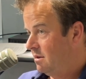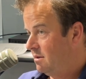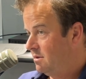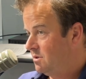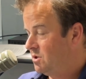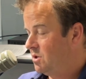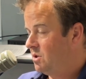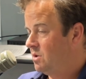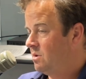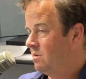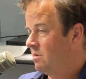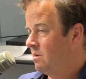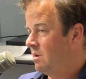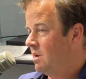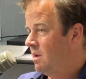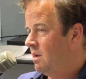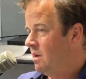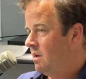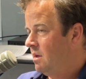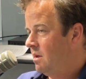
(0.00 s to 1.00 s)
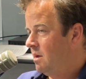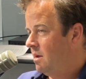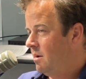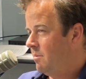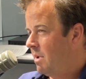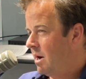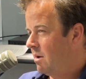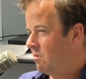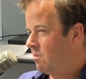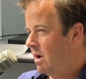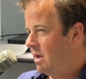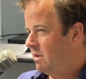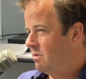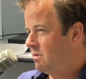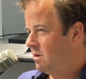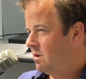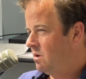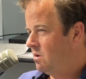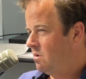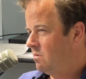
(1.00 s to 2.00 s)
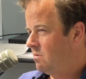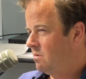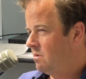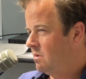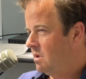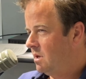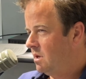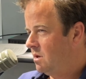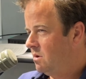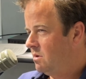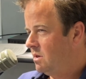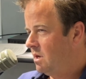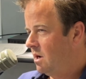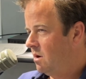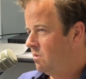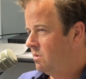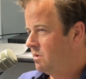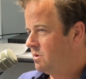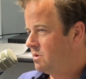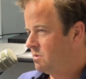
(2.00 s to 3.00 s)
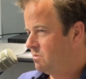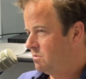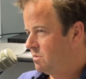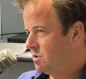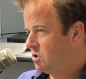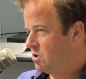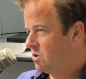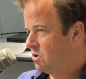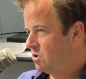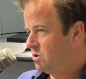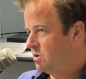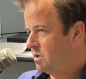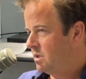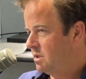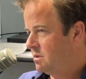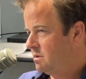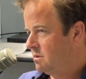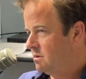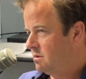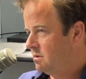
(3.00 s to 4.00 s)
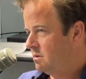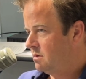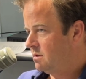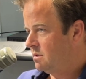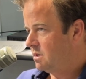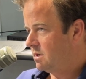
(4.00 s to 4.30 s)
So am I right that you dealt with some surgeries? Is that